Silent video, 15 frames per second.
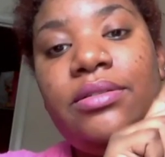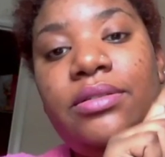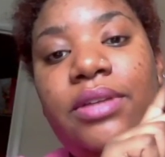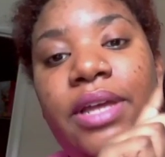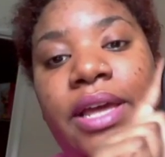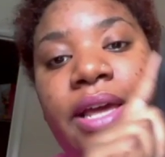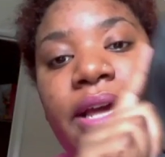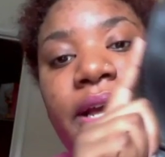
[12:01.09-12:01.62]

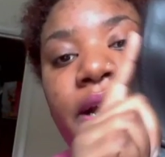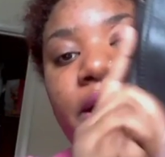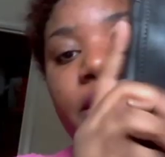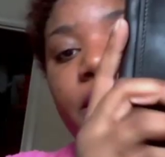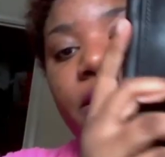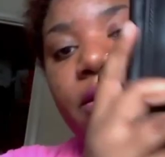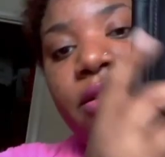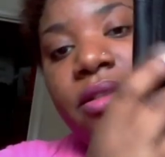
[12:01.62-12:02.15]

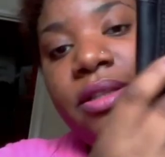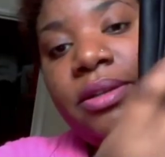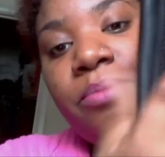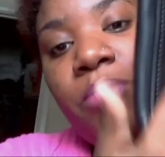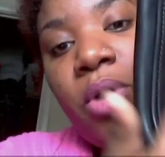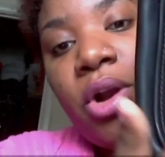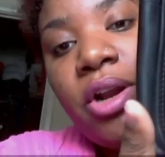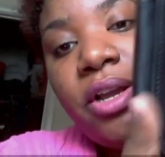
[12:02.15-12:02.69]
And the
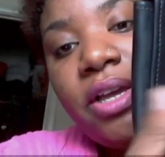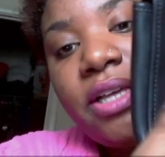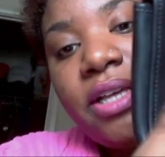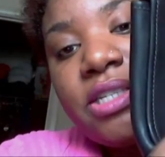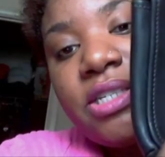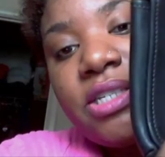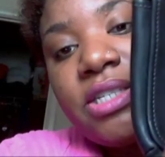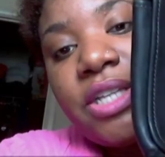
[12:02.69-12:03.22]
mark
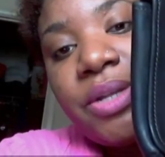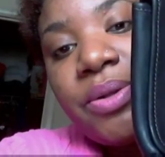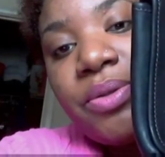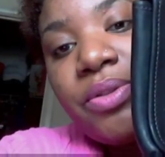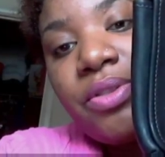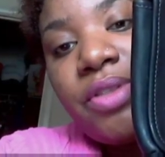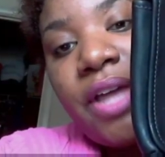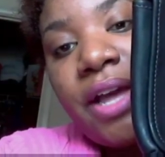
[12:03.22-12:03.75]
is
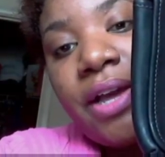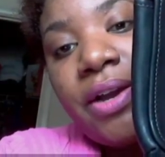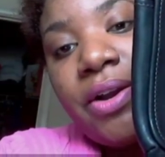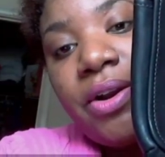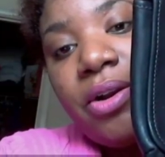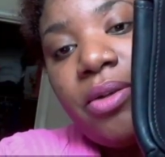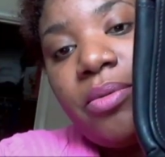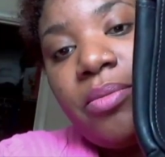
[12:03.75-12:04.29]
still
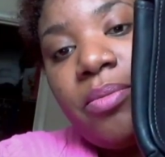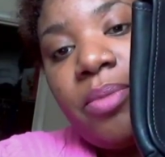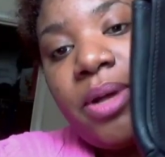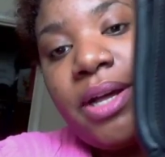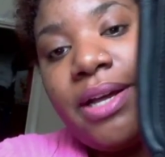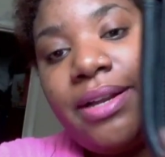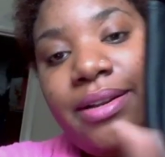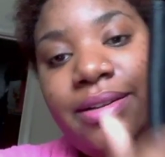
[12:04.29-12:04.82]
there,
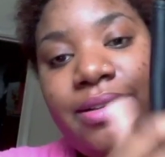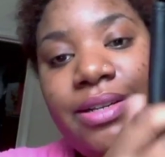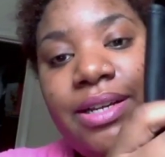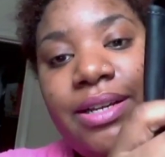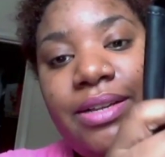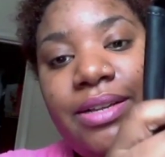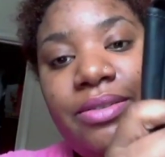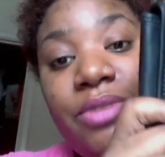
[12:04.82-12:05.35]
but
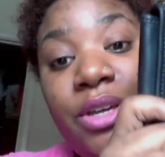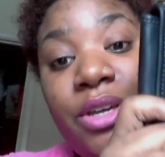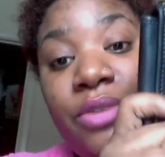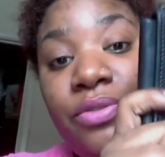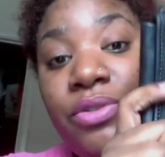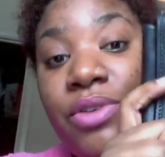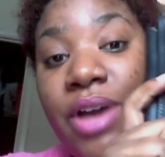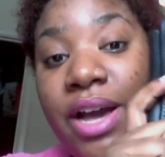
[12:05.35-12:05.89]
if
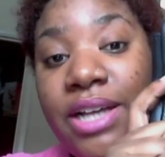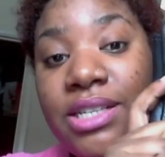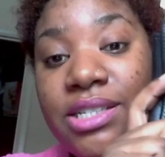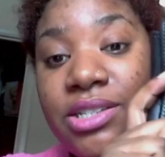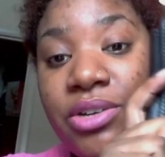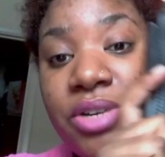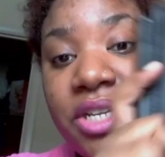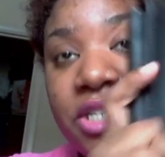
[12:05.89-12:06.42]
you guys
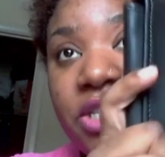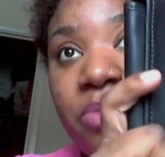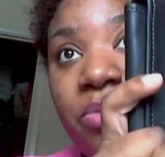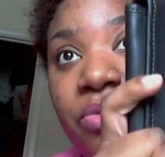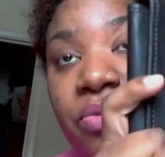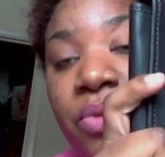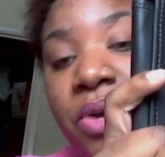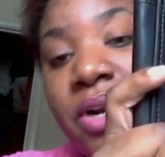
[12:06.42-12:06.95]
notice the
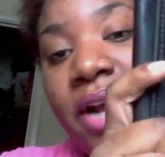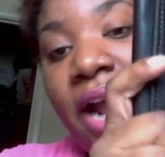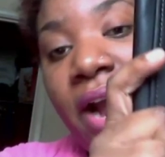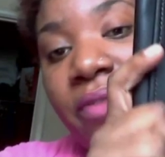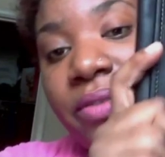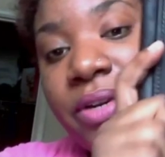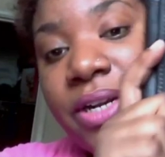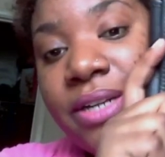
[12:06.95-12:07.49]
before and
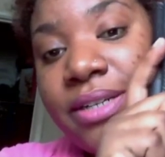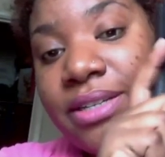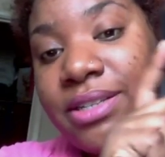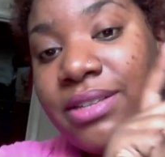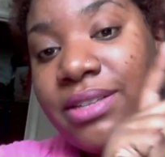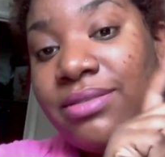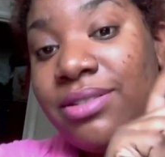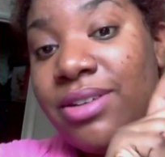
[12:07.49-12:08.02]
after, it
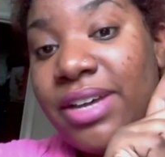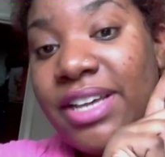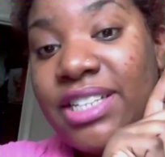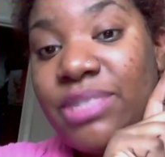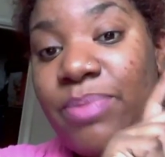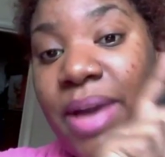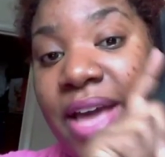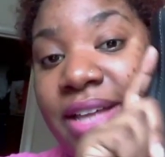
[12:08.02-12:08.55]
doesn't look as
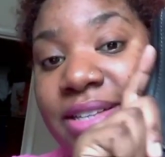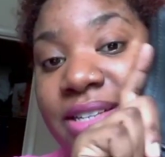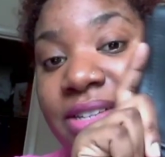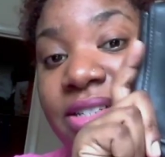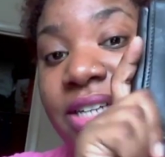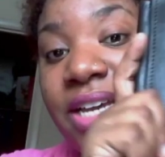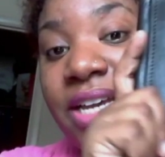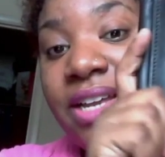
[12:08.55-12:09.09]
bad as it
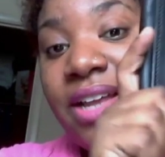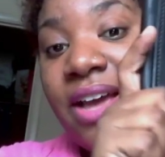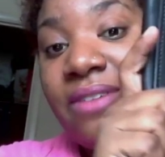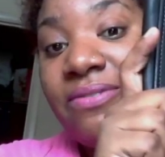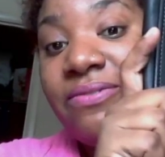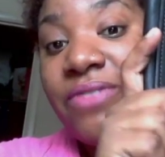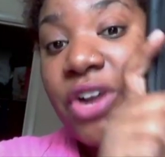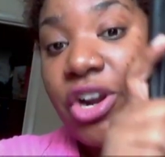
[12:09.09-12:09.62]
did at
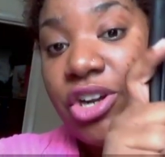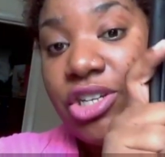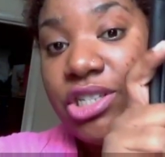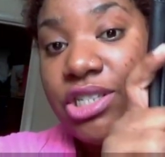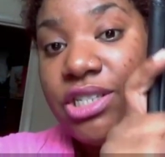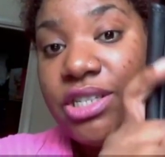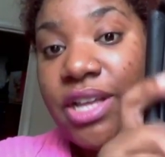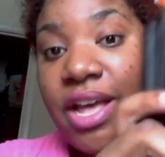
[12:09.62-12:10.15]
first.